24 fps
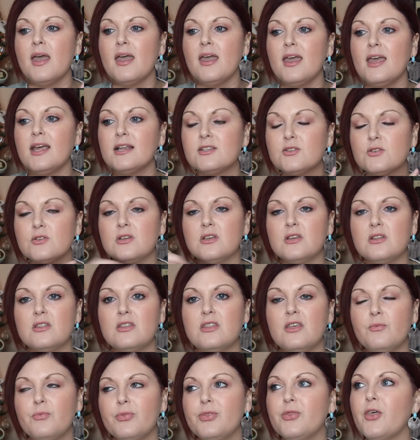It's
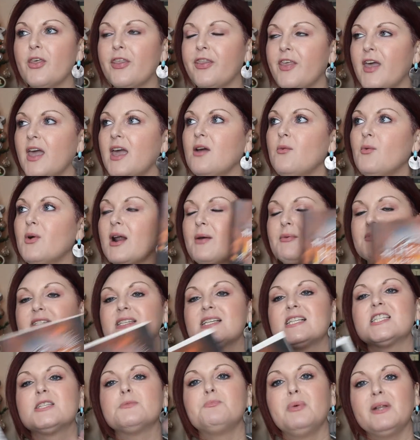the thing when I was
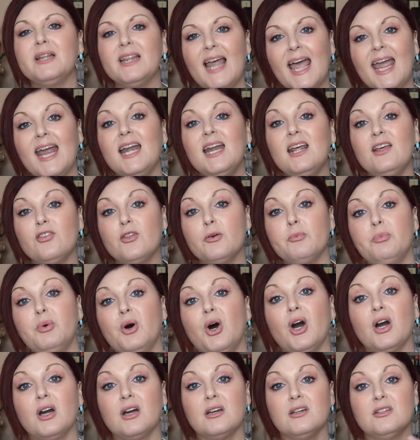explaining the
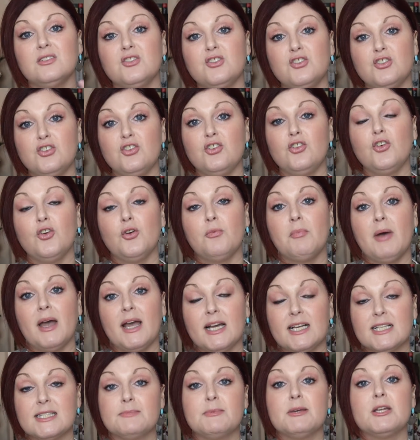book to my
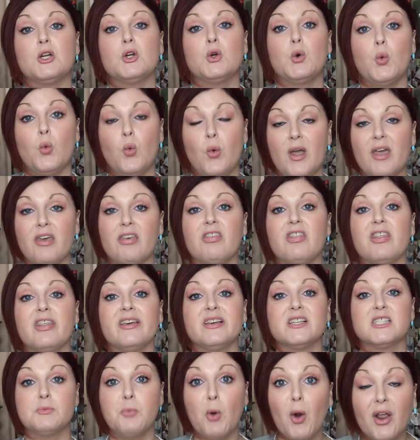husband with
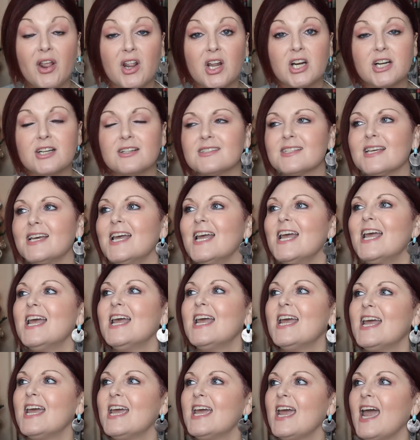spoilers,
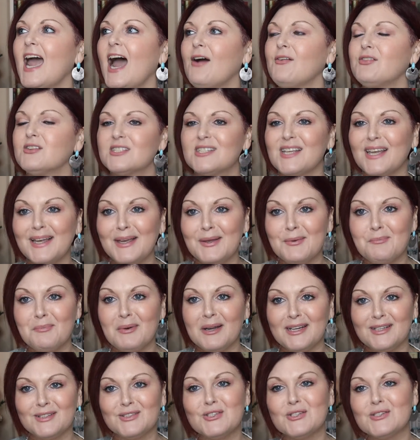I was like,
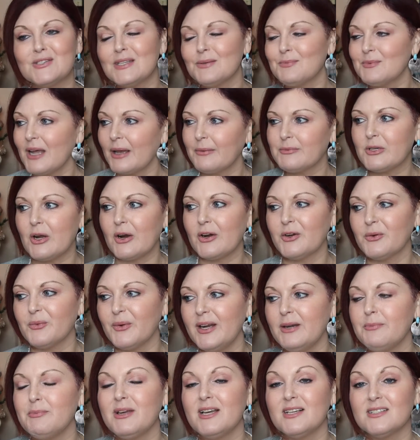but it's just sometimes hard to
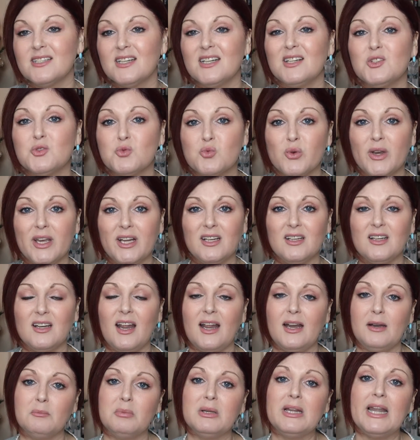read because it is written
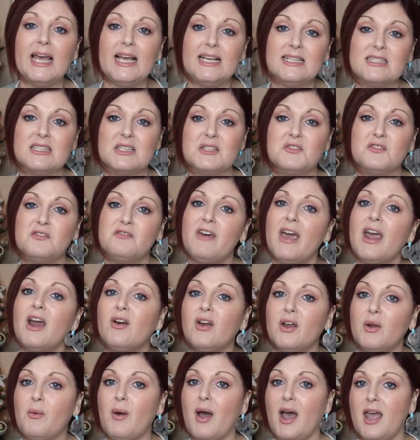in places
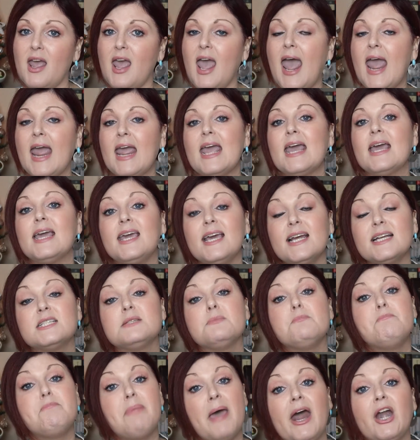very YA. It
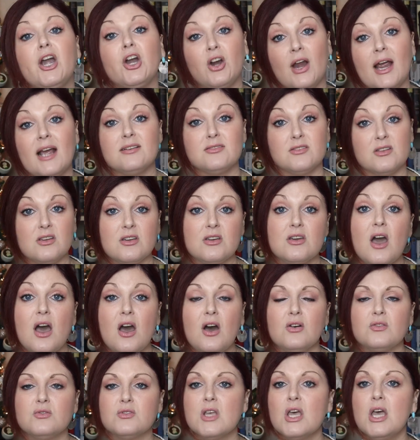gets better as it
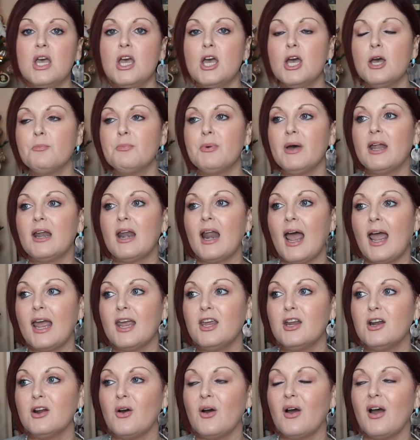goes. But,
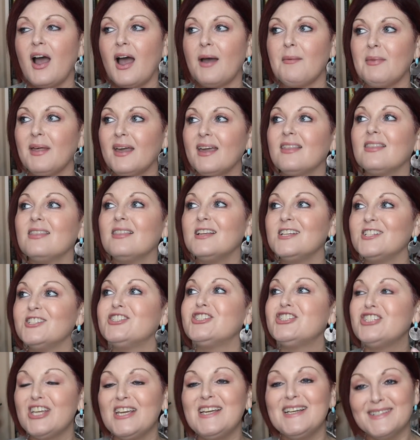I'm like,
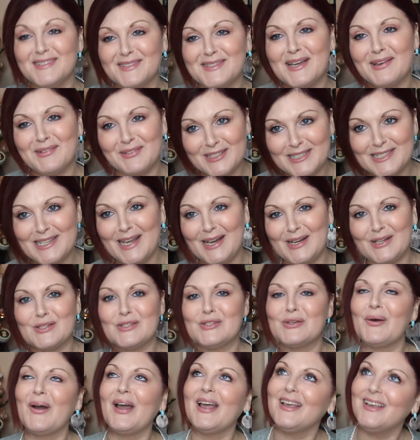she is 17,
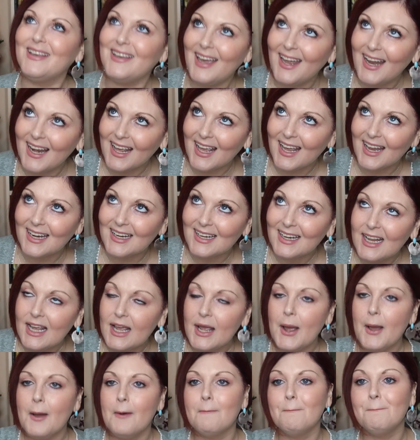so I get it.
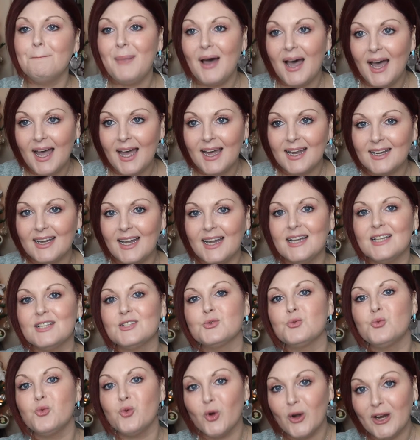And
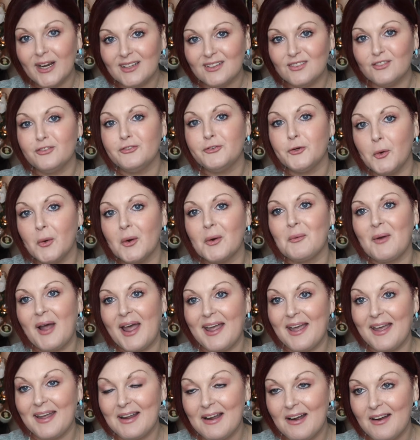it's written for
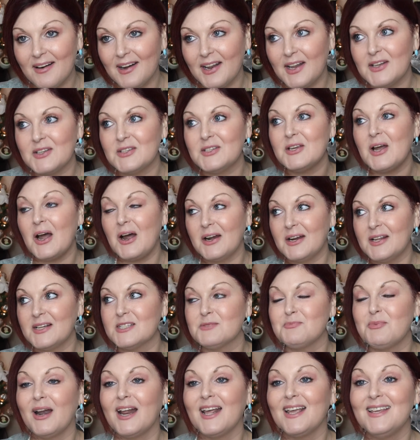YA
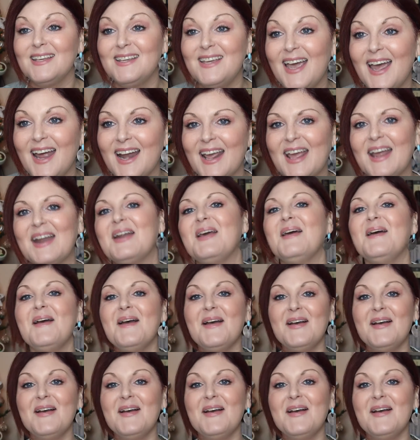audience, but I get it.